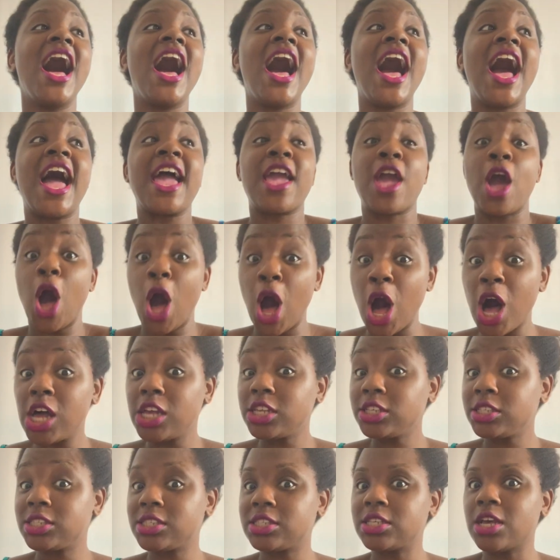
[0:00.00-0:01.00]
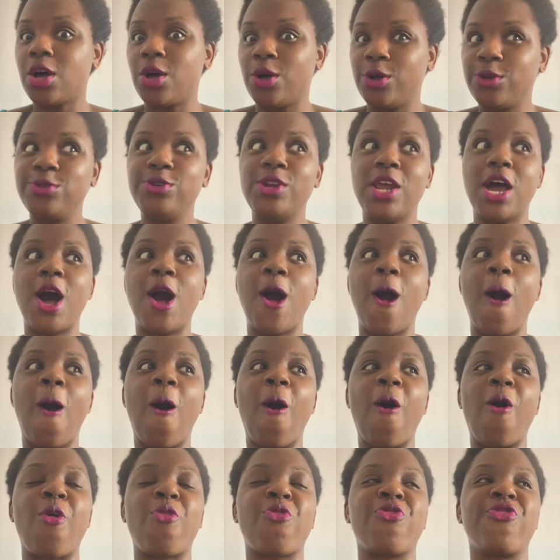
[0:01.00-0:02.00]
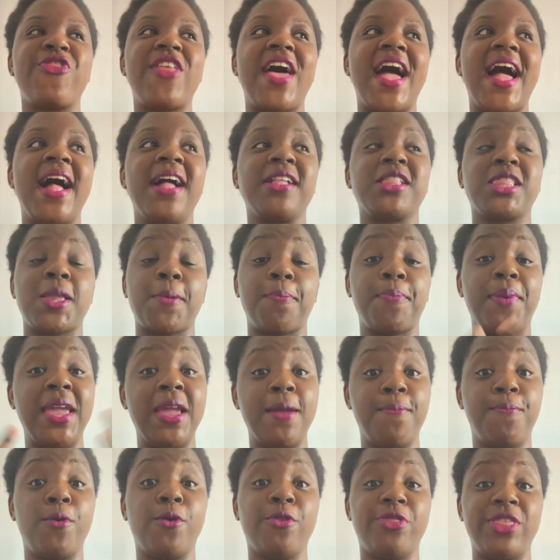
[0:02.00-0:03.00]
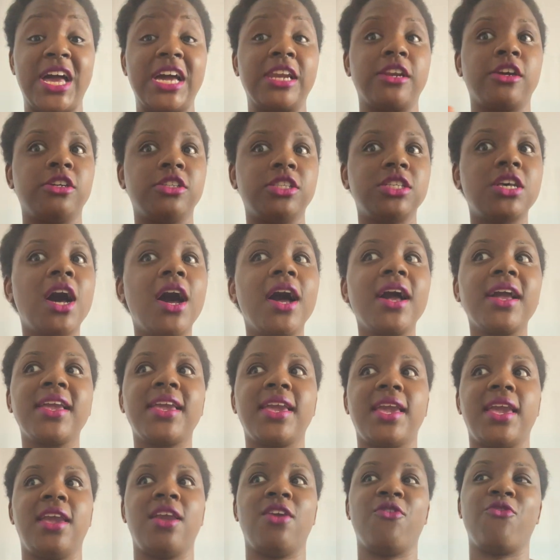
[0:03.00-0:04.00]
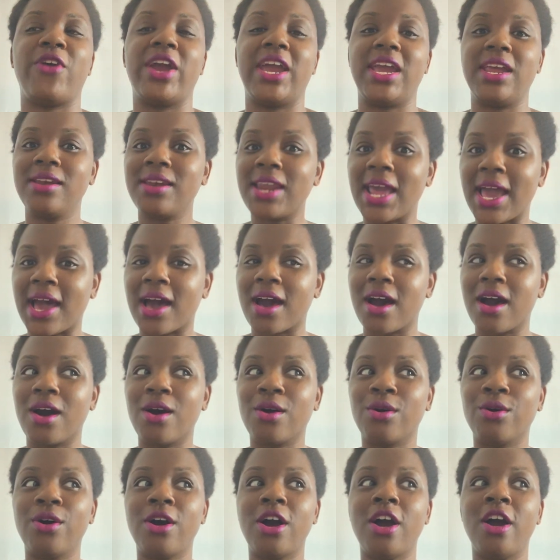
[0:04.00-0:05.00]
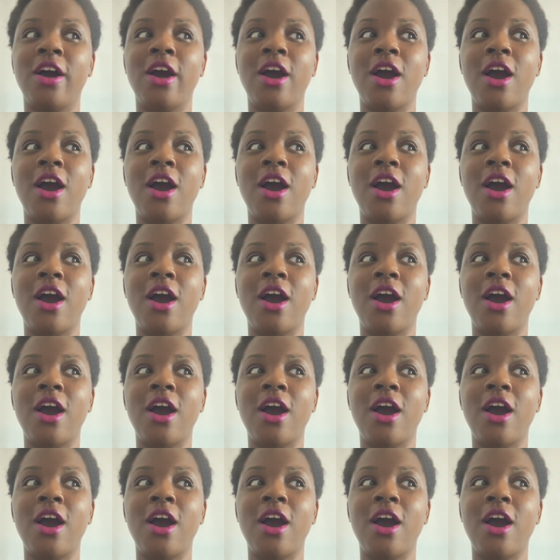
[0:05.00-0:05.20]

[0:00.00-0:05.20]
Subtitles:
I also know that the people that are talking right now